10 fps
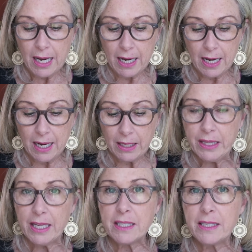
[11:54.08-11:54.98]
Uh,
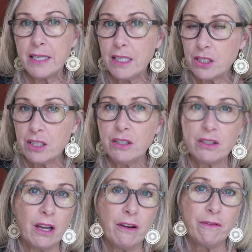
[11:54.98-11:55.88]
there's
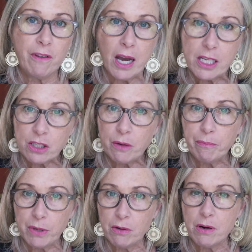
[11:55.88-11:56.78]
citizens advice
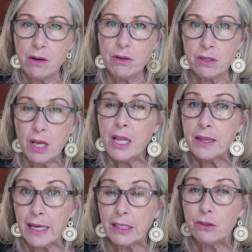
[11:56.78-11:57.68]
bureaus
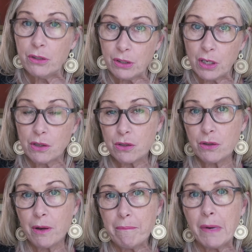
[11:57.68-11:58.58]
that you can go to
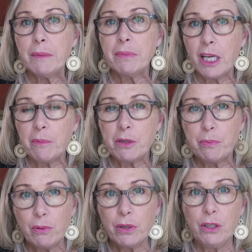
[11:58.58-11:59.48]
that might be able to
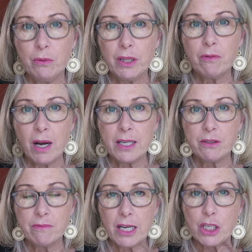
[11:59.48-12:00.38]
point you in the right
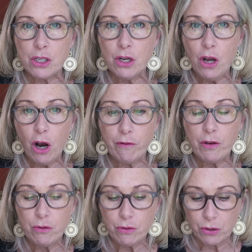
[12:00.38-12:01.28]
direction of
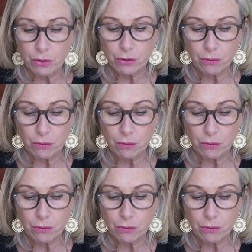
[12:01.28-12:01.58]
who you can